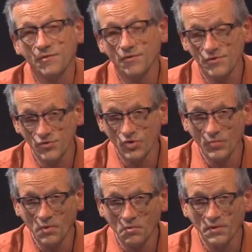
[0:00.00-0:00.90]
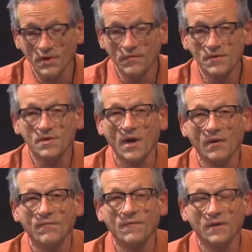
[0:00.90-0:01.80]
suitability of this kind of
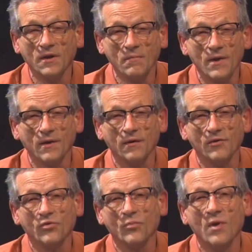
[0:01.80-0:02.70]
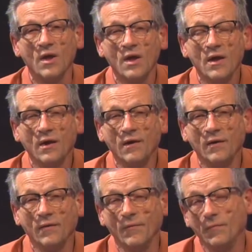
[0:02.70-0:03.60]
funding mechanism,
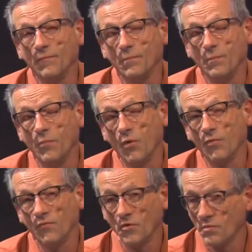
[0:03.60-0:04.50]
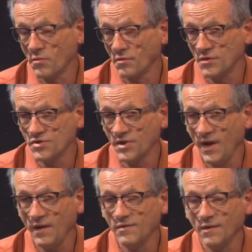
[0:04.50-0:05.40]
both for Portland
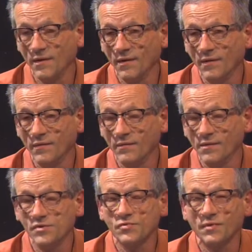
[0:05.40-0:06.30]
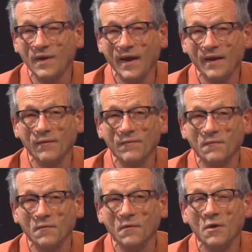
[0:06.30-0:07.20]
State District and
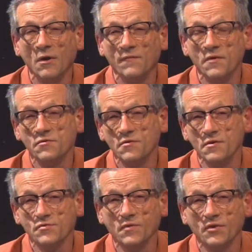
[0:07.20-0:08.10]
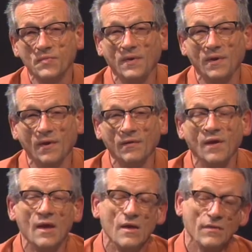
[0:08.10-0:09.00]
for future districts, because
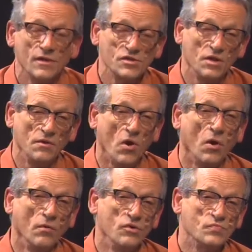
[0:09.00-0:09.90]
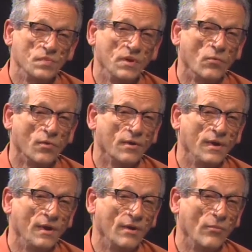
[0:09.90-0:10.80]
they seem to always be working on